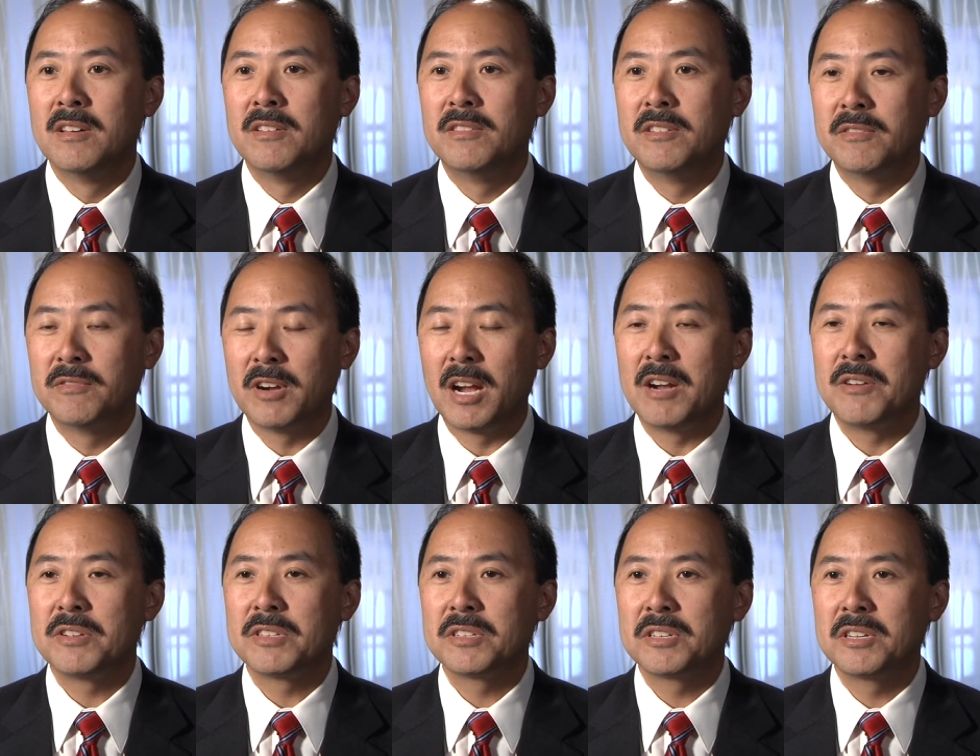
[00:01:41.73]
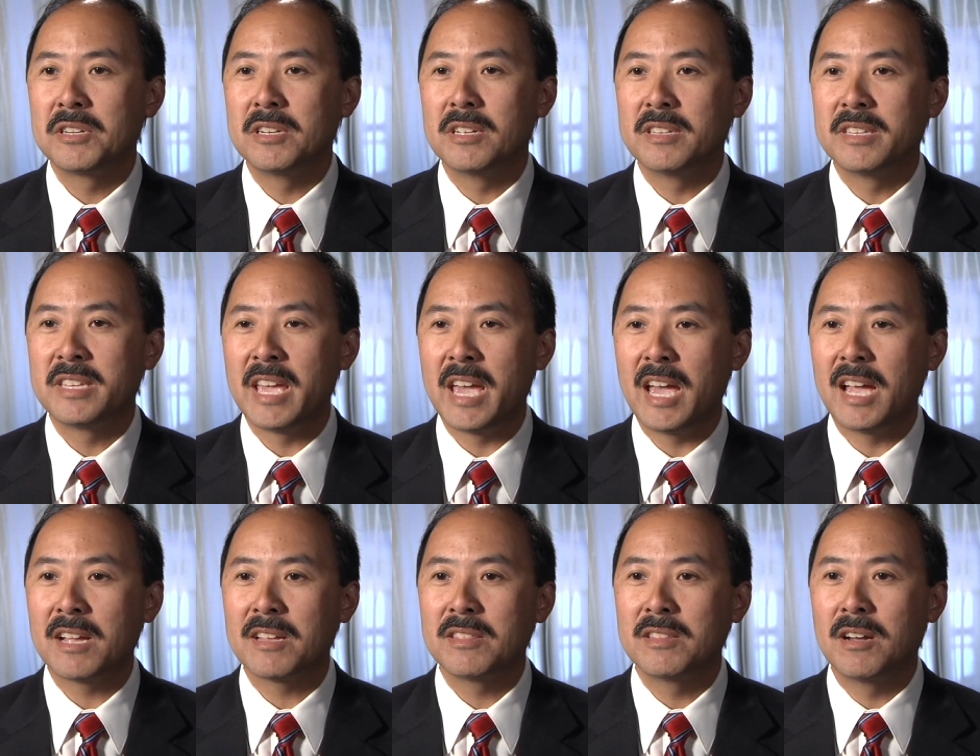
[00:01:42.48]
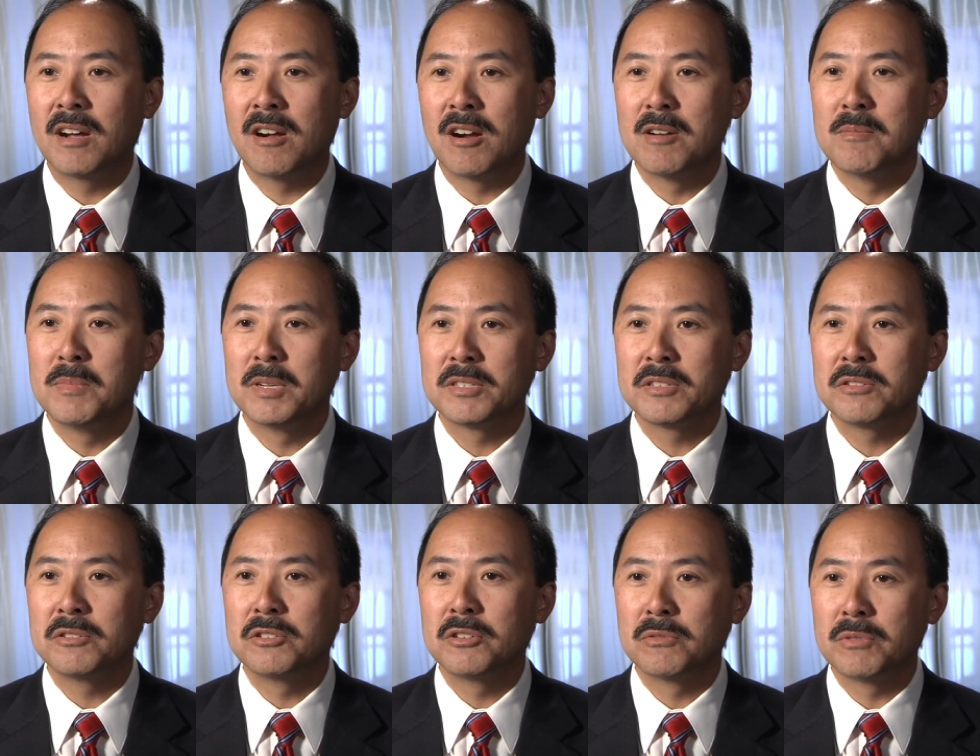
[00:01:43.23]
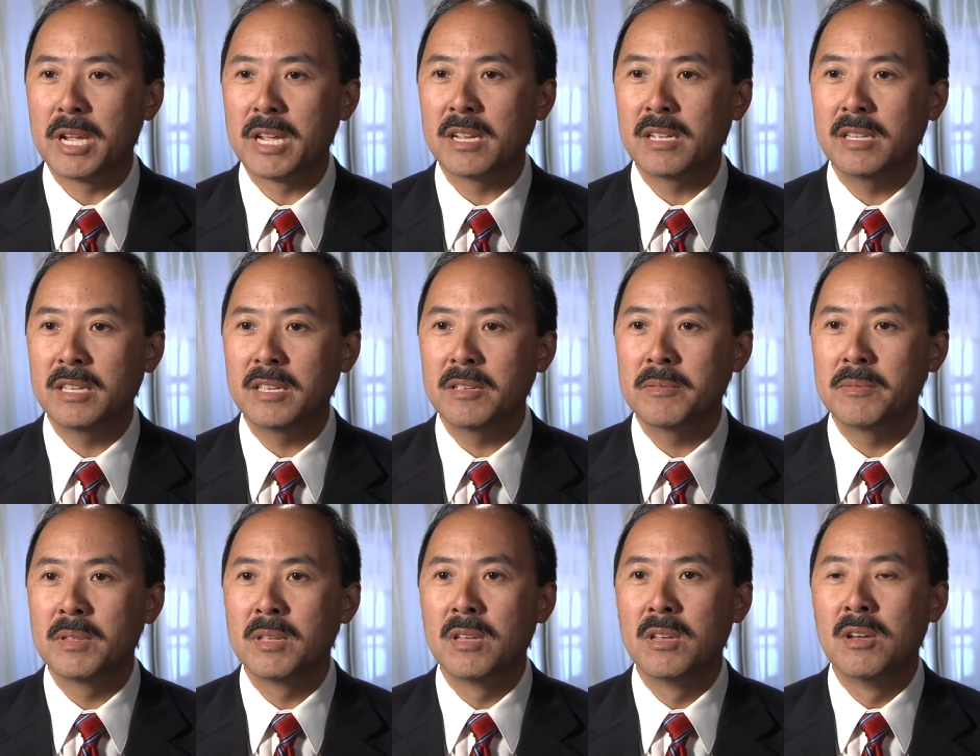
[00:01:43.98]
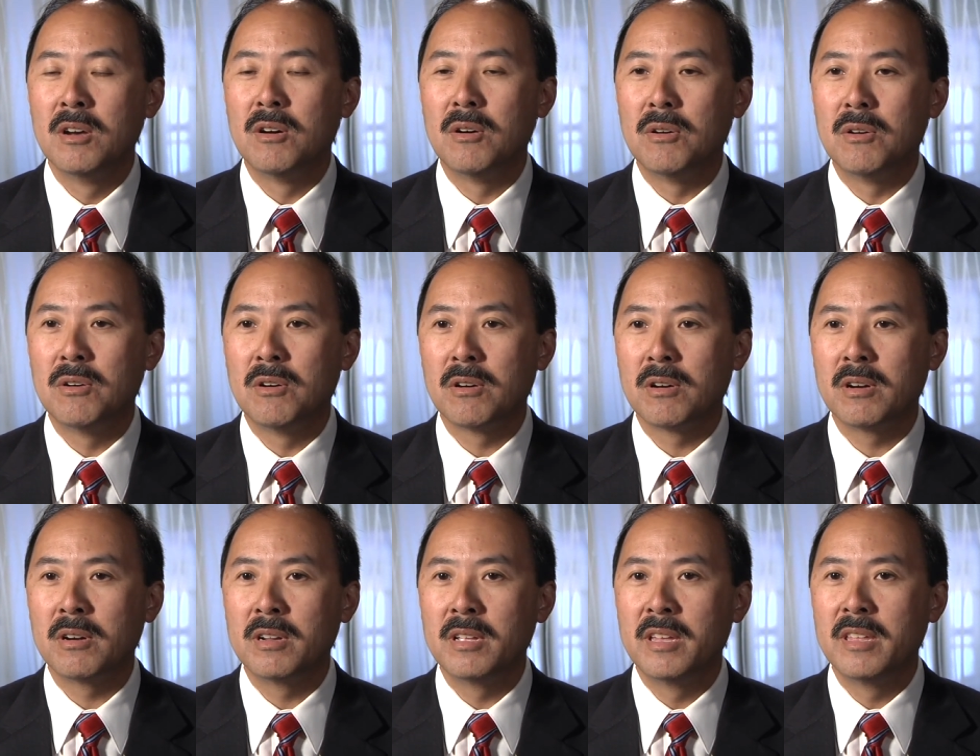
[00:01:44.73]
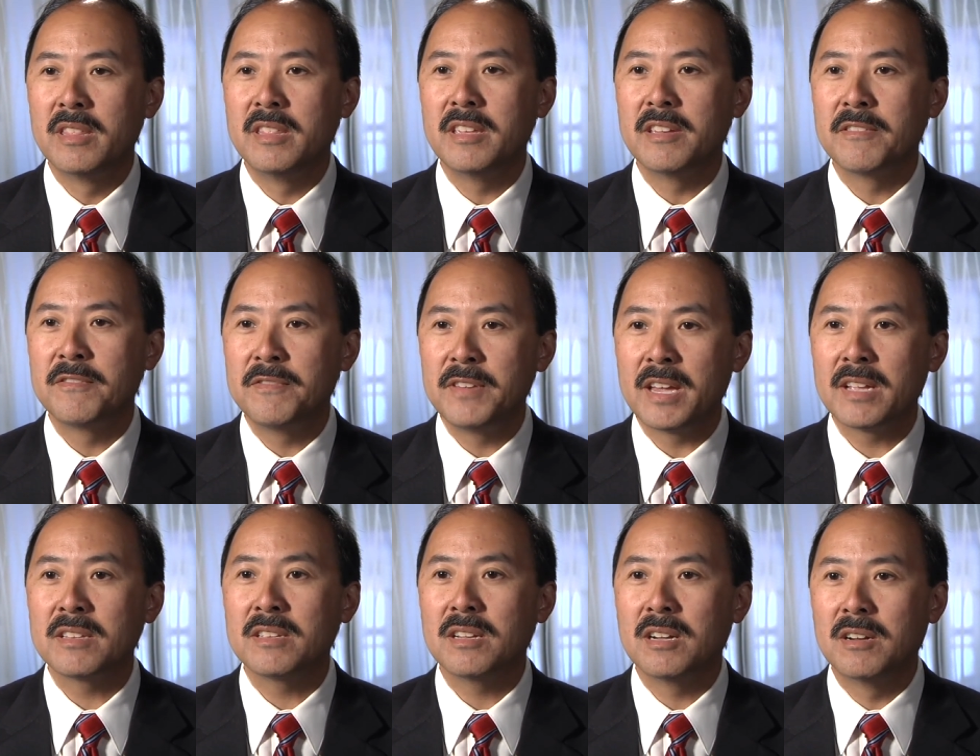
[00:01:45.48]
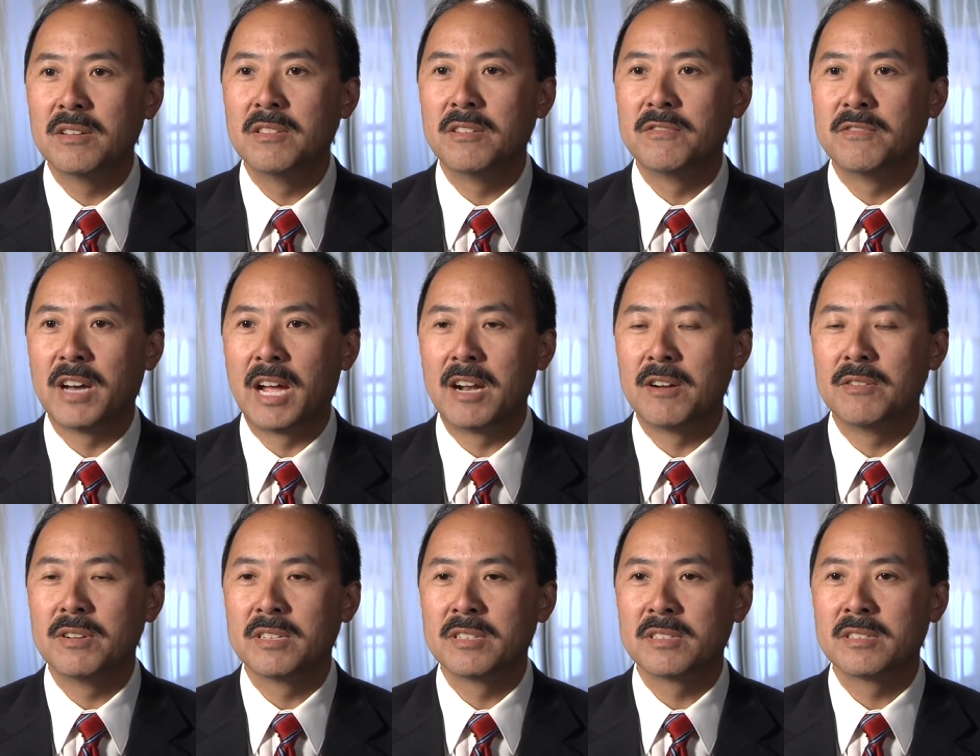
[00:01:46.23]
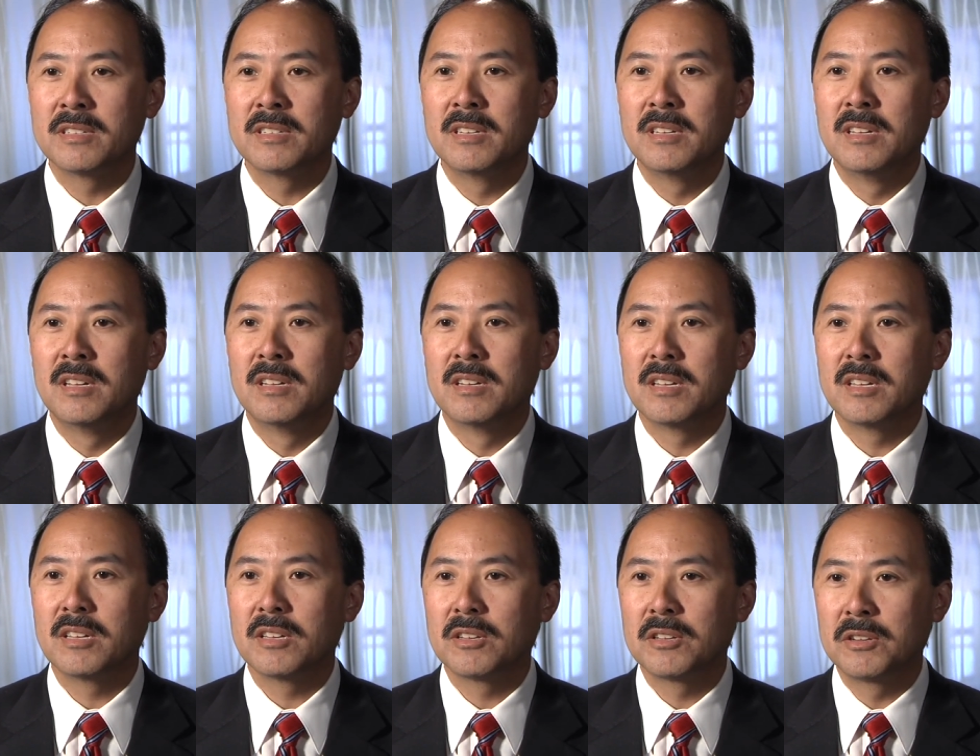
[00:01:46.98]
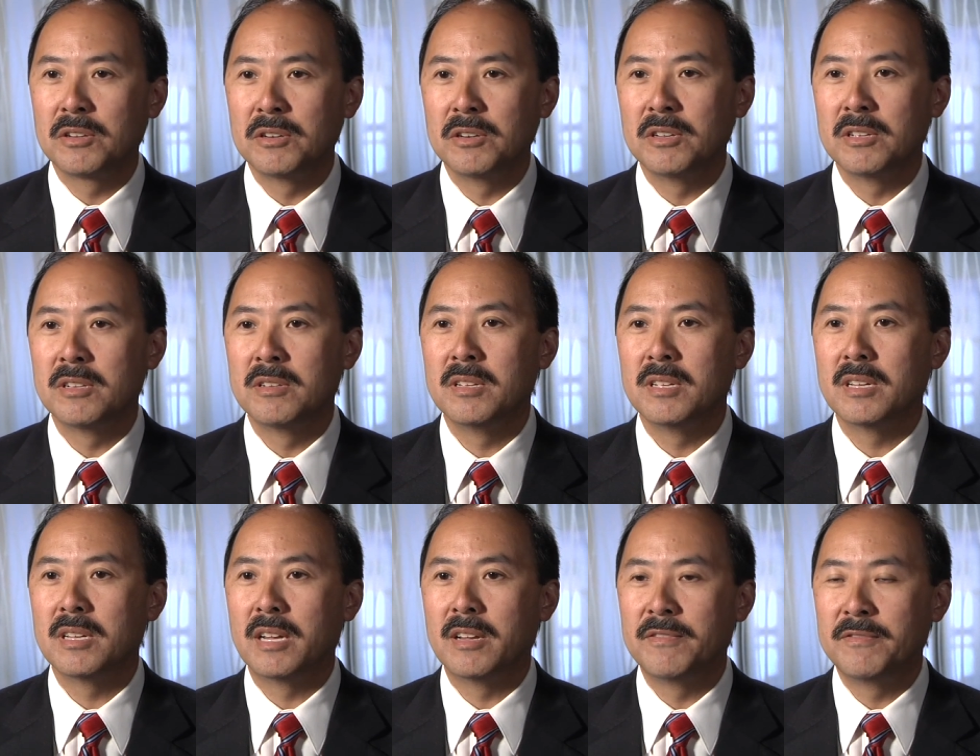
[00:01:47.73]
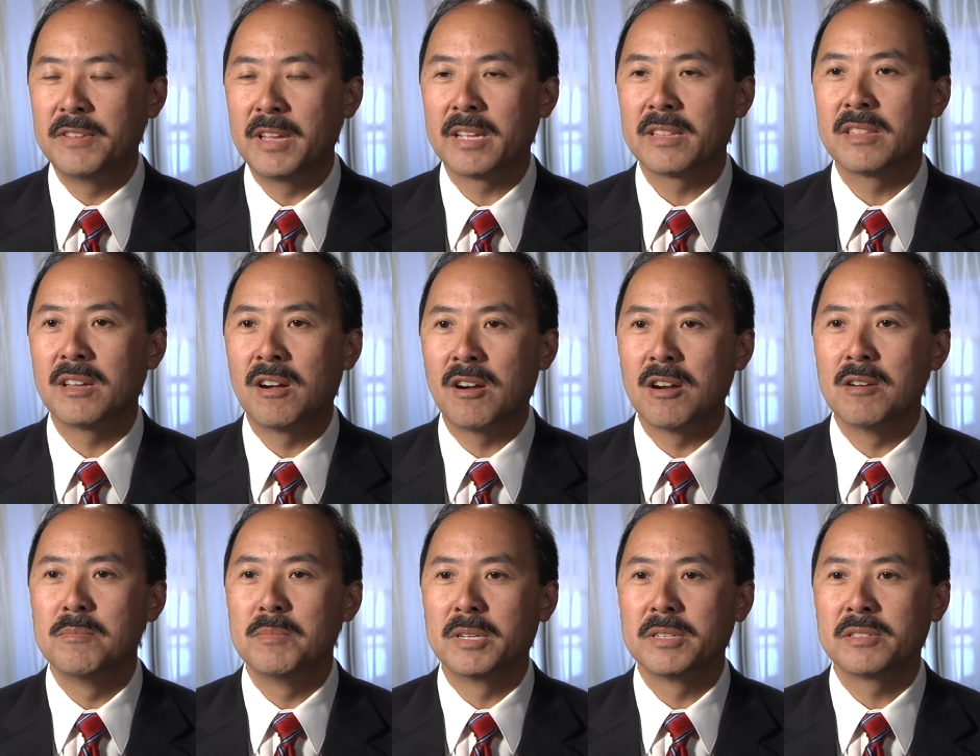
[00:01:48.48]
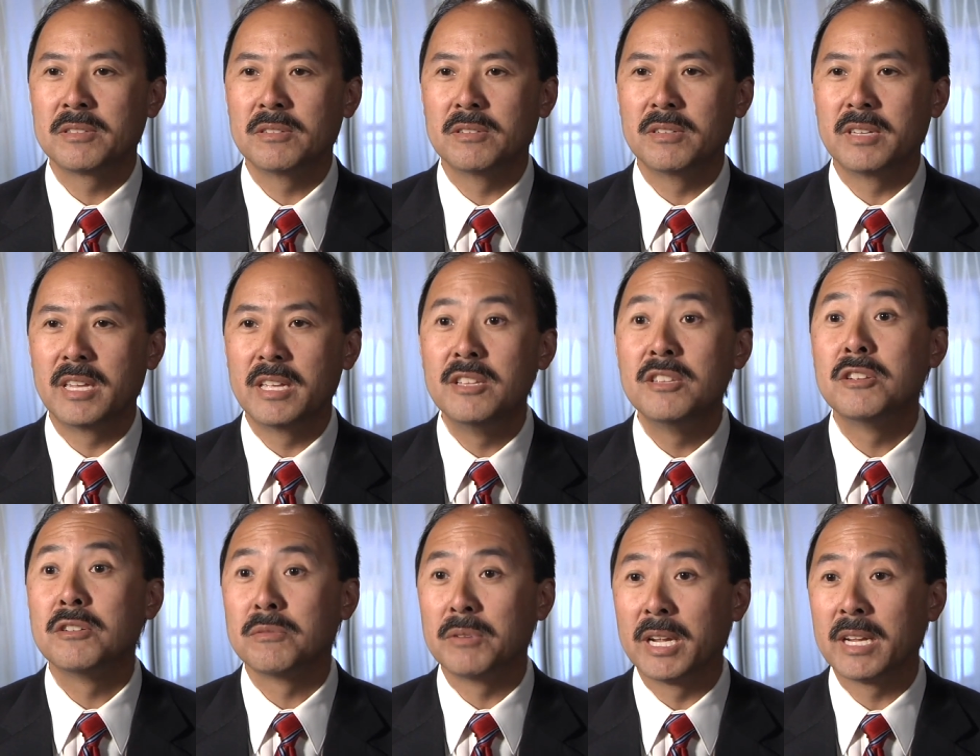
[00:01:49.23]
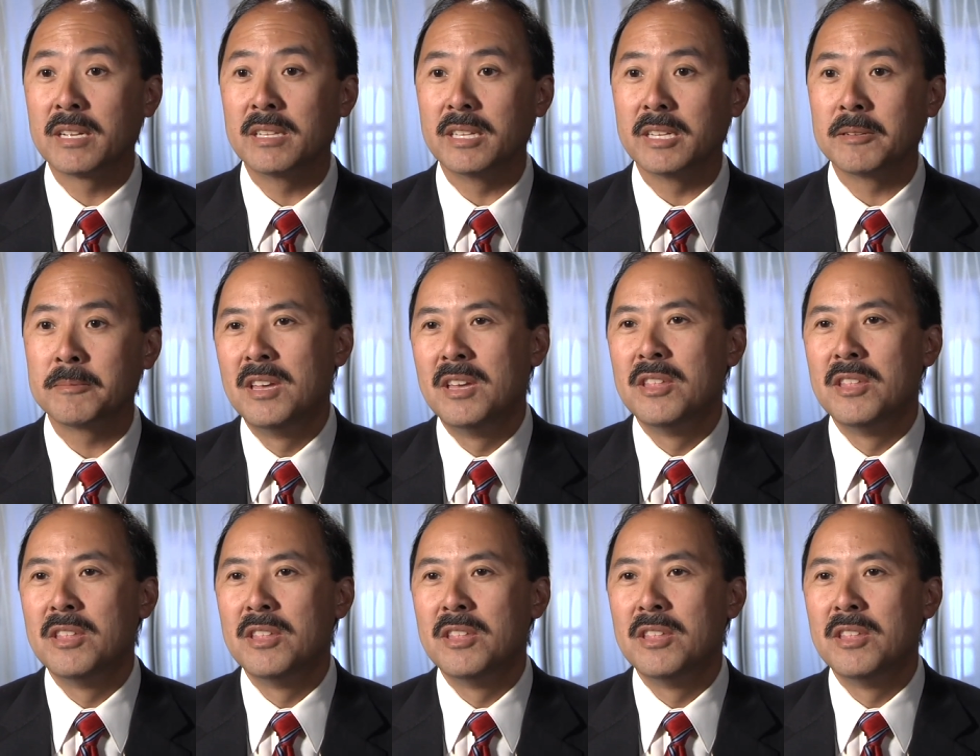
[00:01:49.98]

The virus could attack the heart muscle directly, or the effect of the virus could affect the heart muscle indirectly.